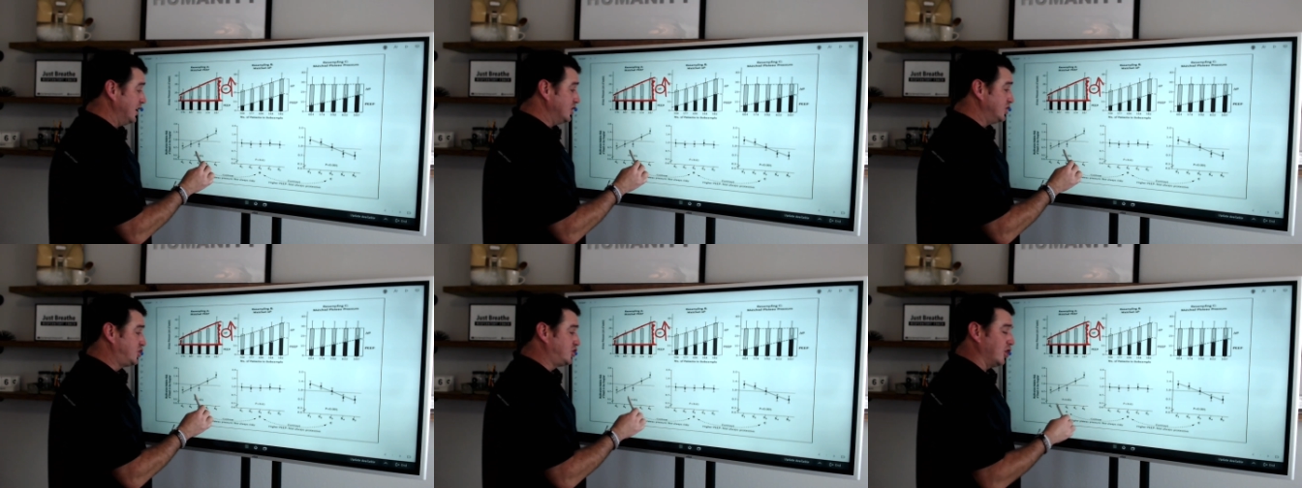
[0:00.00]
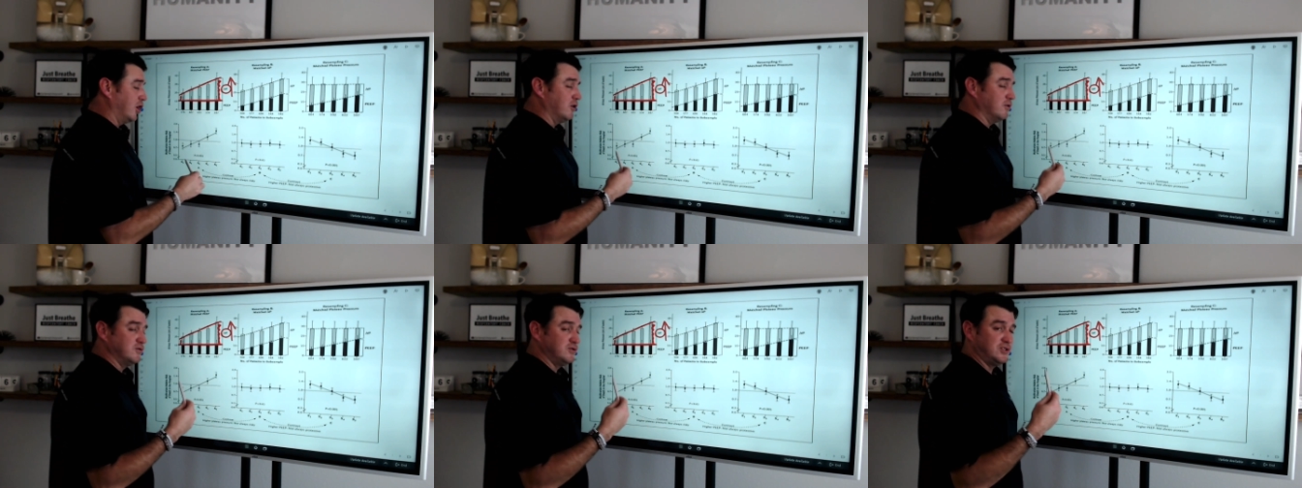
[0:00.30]

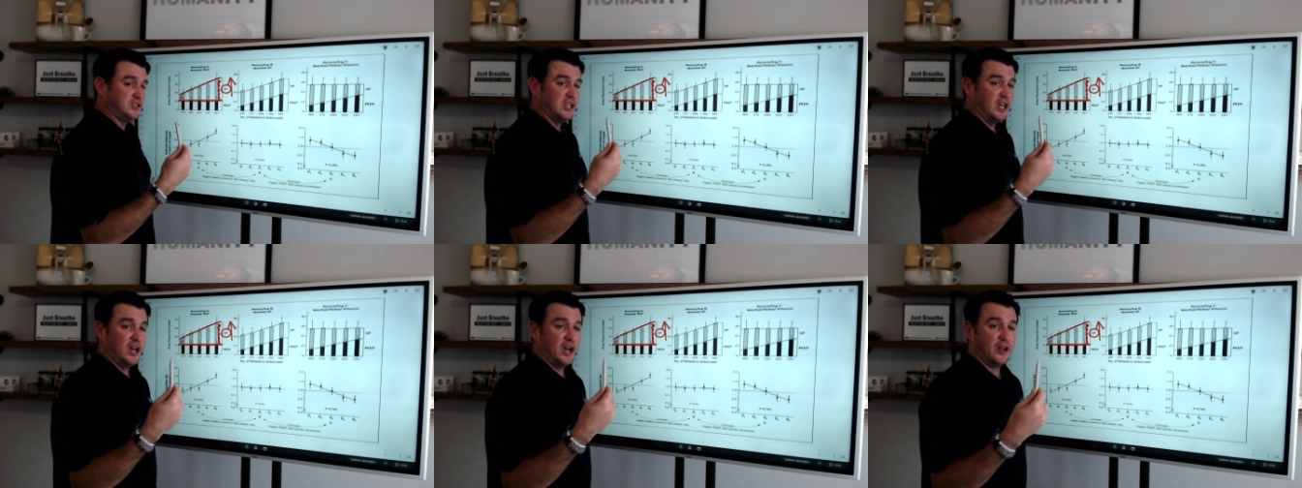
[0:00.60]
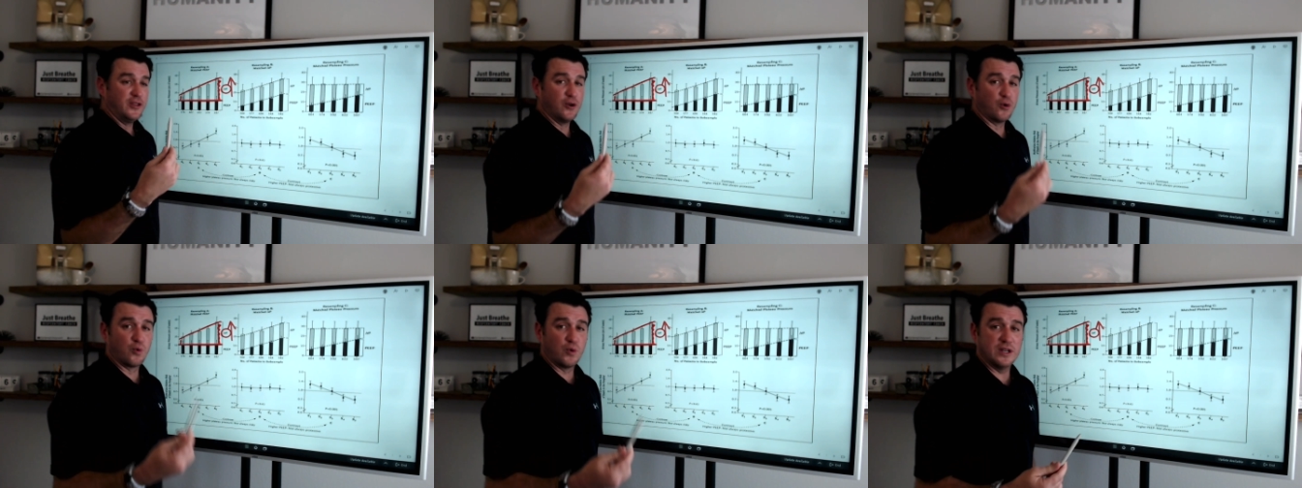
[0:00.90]
shows
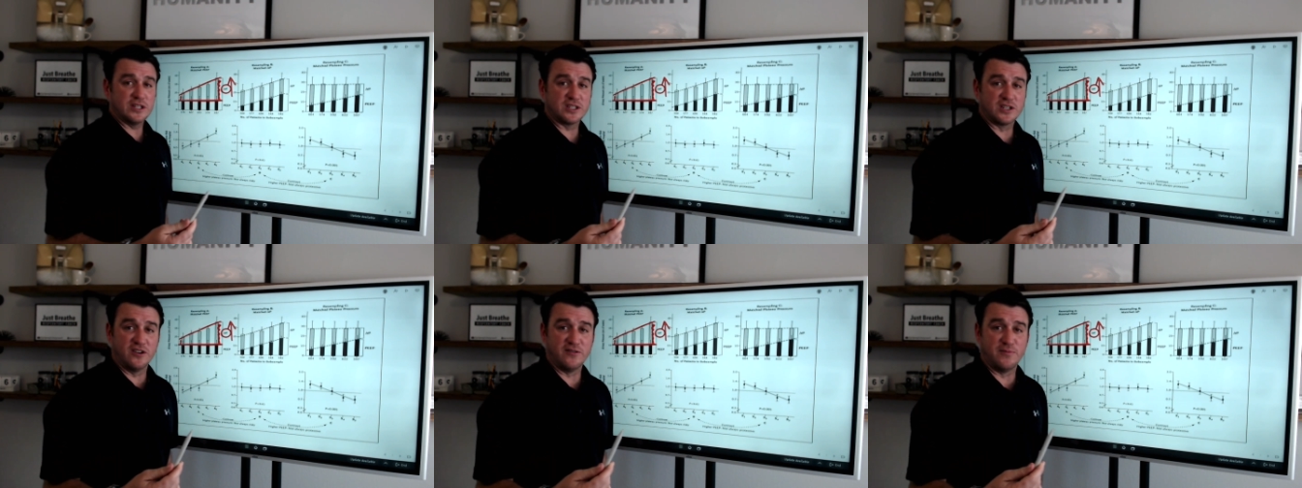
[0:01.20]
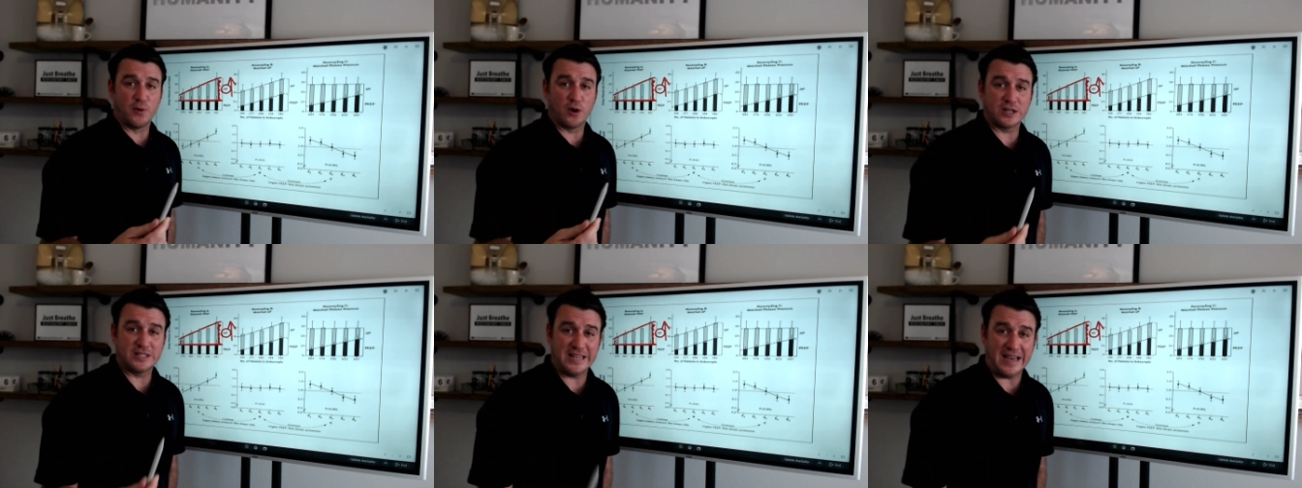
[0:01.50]
the risk of
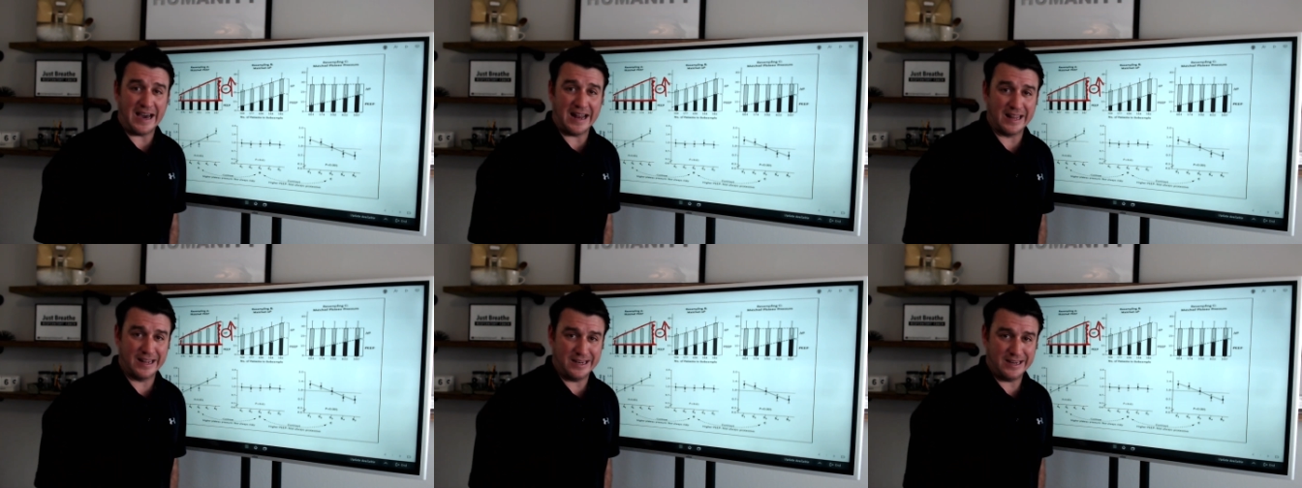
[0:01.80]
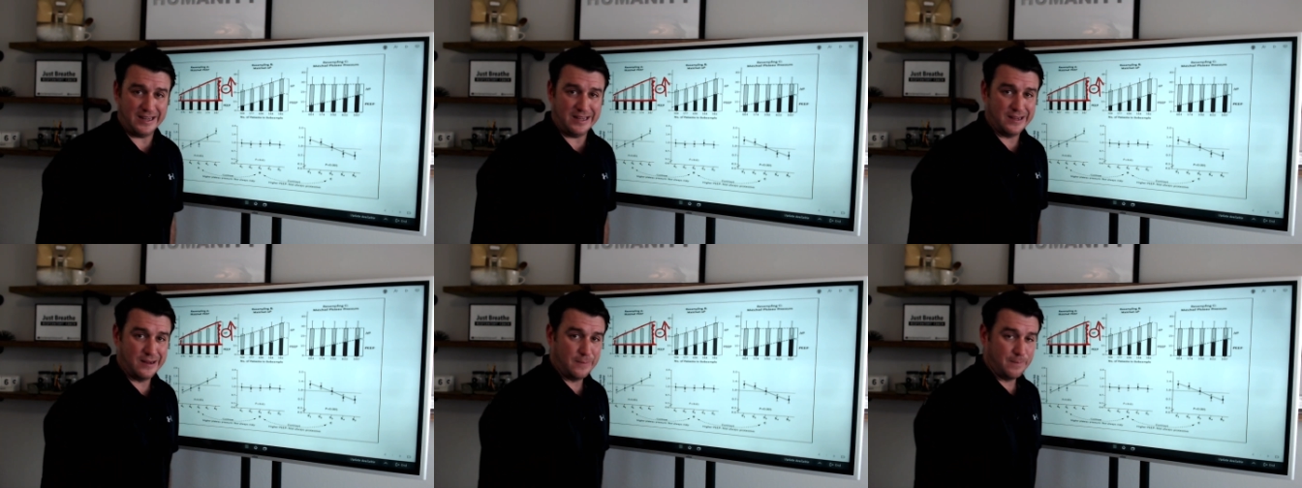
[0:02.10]

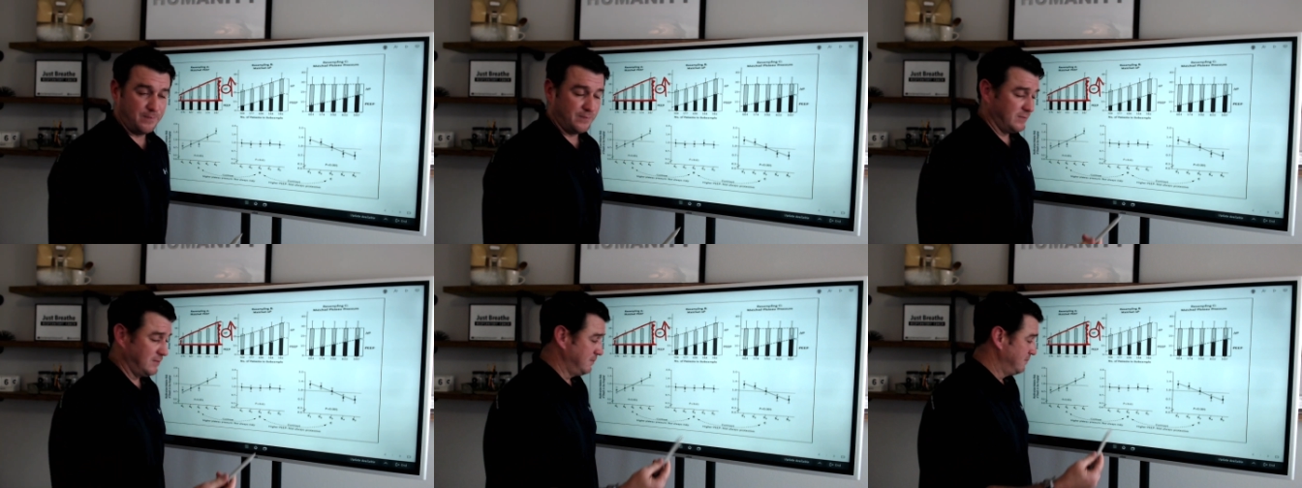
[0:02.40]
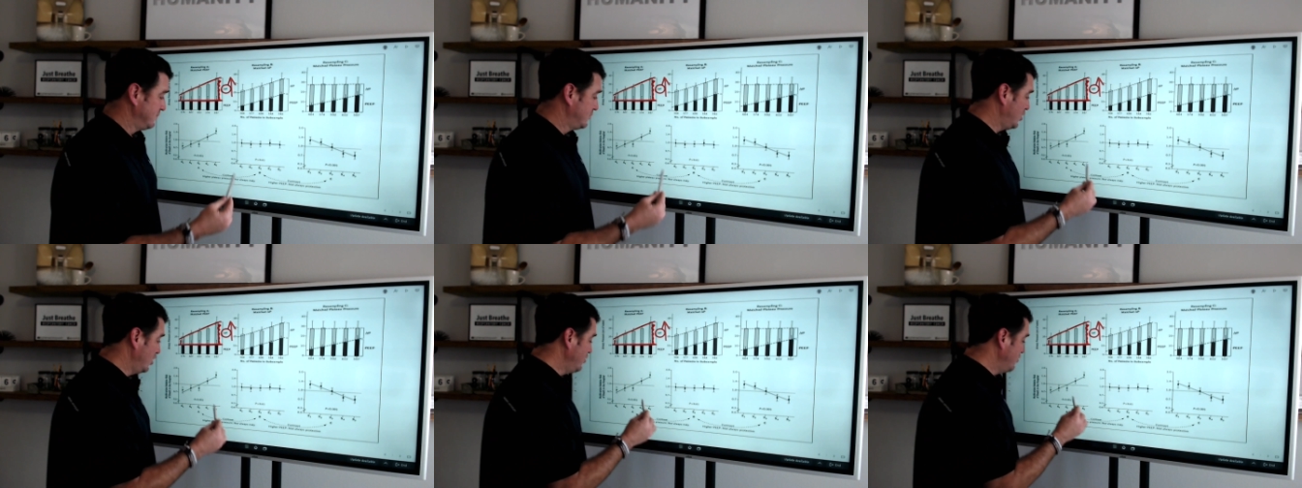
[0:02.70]
mortality.
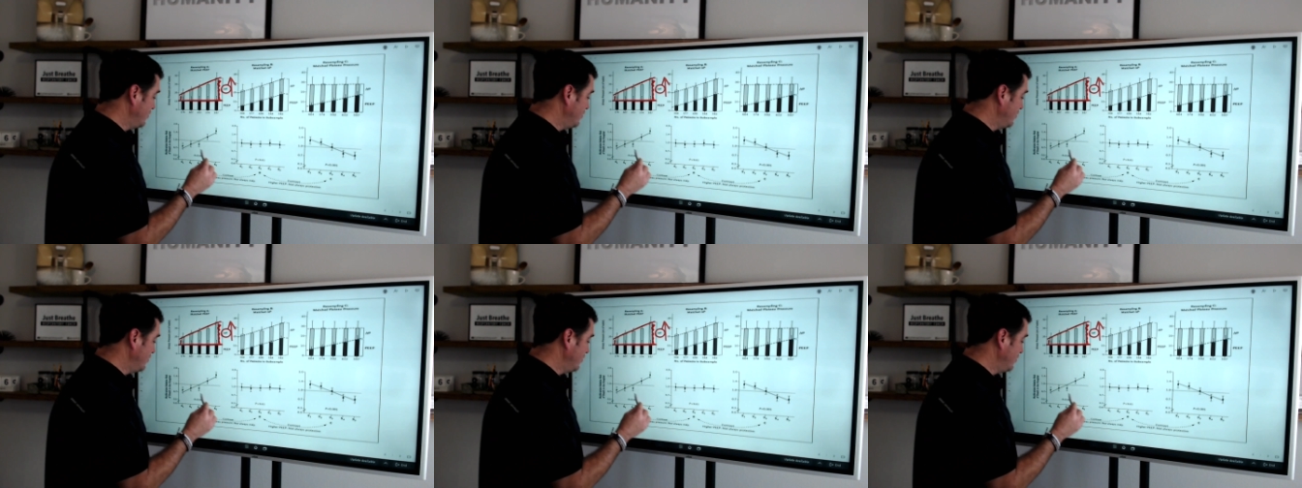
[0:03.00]
So